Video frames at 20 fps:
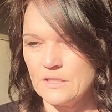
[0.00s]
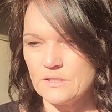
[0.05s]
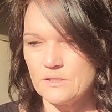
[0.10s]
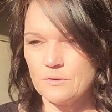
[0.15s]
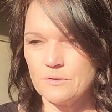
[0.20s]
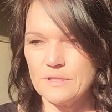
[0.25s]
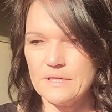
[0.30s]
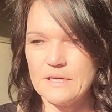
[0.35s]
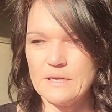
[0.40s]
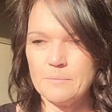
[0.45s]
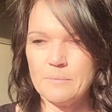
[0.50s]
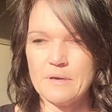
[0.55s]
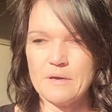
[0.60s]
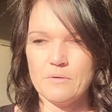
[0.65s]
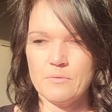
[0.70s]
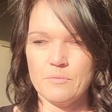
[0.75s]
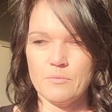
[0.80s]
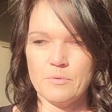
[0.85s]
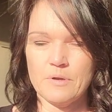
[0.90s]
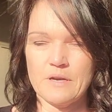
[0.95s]
So think
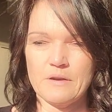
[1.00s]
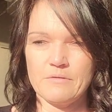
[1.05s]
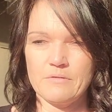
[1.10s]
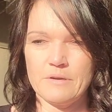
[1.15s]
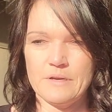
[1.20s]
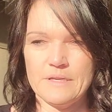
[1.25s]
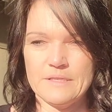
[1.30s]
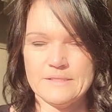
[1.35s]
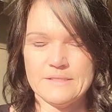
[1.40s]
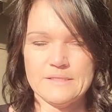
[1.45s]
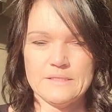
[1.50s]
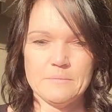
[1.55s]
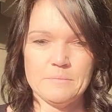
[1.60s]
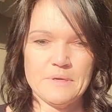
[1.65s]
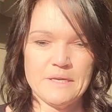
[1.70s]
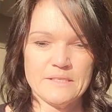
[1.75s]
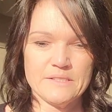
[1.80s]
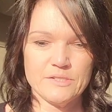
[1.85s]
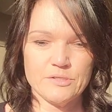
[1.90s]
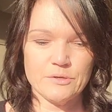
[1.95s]
about whatever it is that
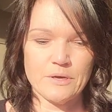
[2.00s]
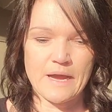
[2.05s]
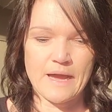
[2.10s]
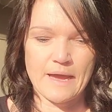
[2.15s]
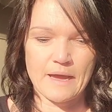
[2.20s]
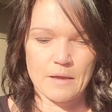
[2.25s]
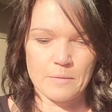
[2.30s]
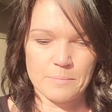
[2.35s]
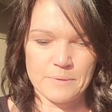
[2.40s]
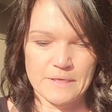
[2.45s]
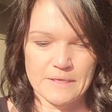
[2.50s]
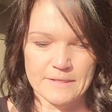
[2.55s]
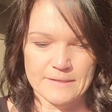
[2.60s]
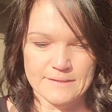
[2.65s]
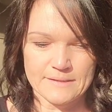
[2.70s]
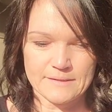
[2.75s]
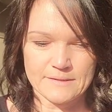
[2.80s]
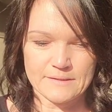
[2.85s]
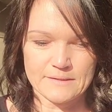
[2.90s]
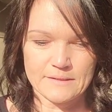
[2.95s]
makes you
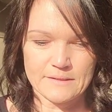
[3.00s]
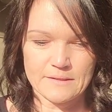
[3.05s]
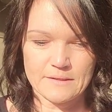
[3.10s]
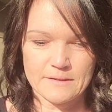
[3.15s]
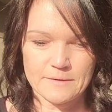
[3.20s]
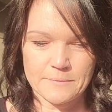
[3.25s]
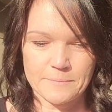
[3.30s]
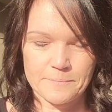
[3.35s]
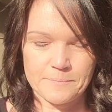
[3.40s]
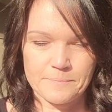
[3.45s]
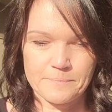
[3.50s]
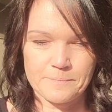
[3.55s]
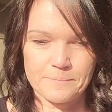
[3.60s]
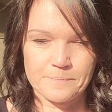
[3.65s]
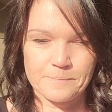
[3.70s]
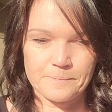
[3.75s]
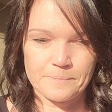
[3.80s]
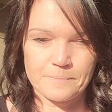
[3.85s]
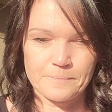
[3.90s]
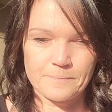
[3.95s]
happiest.
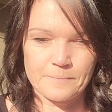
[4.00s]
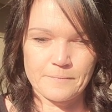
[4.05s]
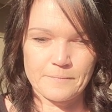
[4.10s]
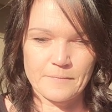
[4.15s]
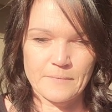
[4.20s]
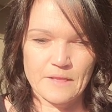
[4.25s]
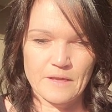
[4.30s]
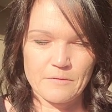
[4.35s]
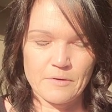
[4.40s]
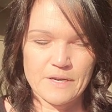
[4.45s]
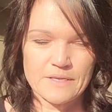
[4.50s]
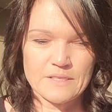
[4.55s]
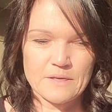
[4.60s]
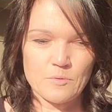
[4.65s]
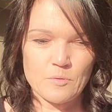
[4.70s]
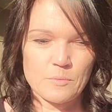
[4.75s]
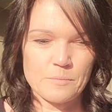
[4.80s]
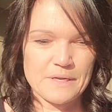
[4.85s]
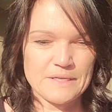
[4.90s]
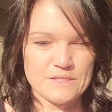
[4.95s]
Write
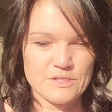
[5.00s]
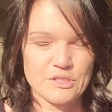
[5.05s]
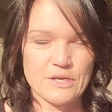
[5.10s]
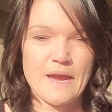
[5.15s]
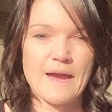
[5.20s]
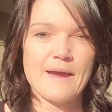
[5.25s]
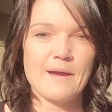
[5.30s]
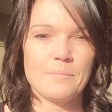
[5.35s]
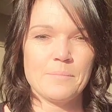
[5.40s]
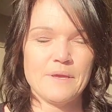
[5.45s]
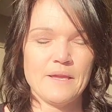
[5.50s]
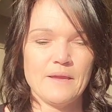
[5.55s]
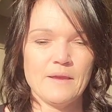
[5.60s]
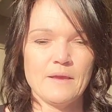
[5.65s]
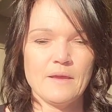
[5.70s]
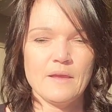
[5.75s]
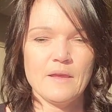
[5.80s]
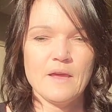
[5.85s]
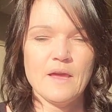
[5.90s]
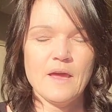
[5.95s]
down what makes you happy
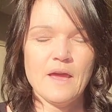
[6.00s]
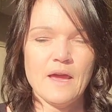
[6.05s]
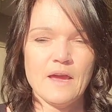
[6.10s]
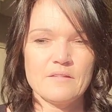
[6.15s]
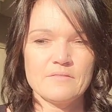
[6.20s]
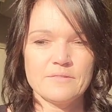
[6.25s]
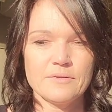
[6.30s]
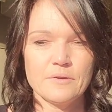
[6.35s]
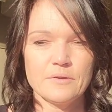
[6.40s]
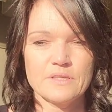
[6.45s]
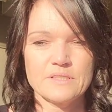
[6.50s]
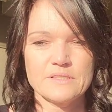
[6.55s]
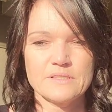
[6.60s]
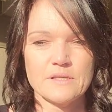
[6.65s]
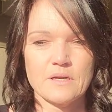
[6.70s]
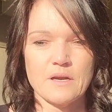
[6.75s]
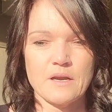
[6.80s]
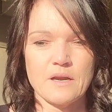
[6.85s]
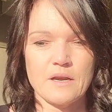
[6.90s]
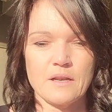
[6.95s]
and focus
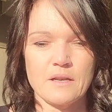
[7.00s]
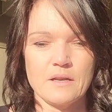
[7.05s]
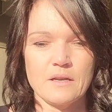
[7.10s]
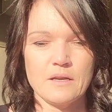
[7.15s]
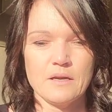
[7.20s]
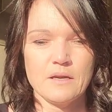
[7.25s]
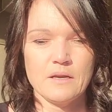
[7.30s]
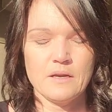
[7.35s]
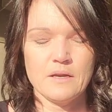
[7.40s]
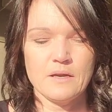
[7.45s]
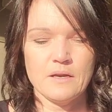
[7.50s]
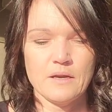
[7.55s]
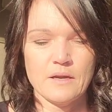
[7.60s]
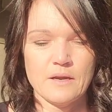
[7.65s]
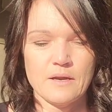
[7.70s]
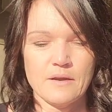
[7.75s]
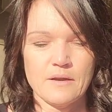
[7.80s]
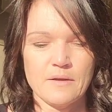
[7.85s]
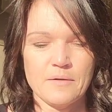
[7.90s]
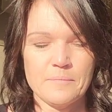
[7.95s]
on
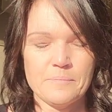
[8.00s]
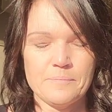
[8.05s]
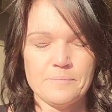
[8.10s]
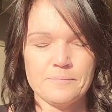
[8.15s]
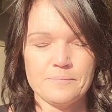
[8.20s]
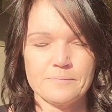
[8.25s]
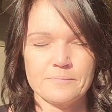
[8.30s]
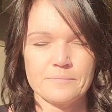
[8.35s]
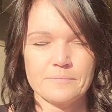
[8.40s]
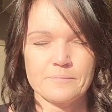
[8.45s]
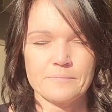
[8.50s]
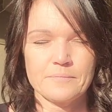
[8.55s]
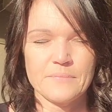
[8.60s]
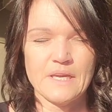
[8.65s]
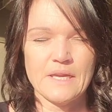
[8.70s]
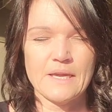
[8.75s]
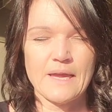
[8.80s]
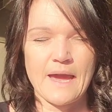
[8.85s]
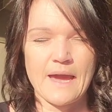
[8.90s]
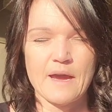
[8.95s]
being